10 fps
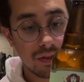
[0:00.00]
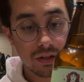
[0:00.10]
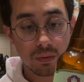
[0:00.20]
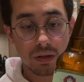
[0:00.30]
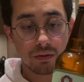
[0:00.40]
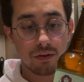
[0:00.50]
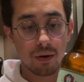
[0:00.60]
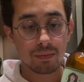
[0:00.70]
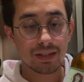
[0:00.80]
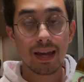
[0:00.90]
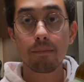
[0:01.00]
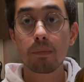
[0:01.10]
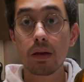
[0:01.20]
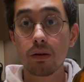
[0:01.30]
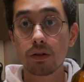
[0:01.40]
This one is from St.
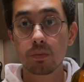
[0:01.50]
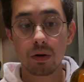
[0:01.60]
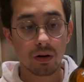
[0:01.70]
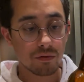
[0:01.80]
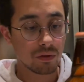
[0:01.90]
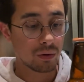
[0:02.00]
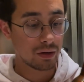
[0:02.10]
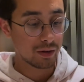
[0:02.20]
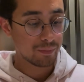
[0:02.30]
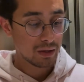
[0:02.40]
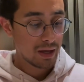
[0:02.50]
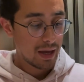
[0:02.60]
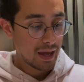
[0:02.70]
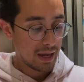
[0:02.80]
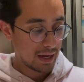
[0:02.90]
Petersburg, Florida.
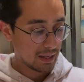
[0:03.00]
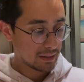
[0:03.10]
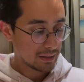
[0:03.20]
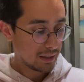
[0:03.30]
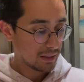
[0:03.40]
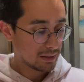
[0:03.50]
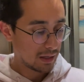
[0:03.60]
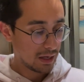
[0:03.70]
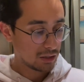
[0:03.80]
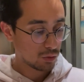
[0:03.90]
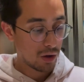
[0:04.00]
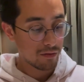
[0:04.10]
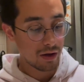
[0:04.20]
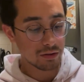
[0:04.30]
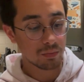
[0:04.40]
And it's a
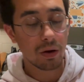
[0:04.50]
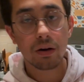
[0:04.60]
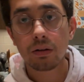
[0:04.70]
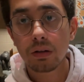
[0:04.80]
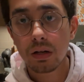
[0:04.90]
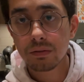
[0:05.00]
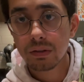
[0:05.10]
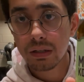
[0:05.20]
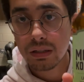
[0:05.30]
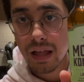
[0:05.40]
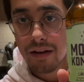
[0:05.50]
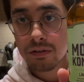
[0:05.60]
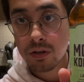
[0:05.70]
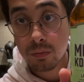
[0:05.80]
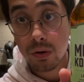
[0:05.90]
12-ounce bottle of a
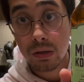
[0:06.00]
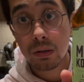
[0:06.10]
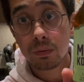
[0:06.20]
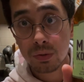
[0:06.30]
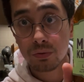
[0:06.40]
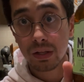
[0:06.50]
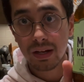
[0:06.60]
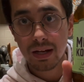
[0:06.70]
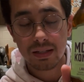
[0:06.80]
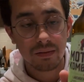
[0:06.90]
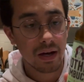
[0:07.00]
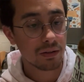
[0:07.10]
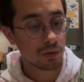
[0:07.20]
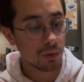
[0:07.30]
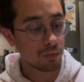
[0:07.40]
lavender mojito, which is really nice. I've had
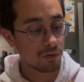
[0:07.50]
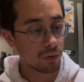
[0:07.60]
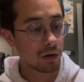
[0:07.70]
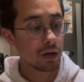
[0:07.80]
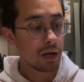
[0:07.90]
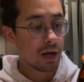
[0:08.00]
this one before.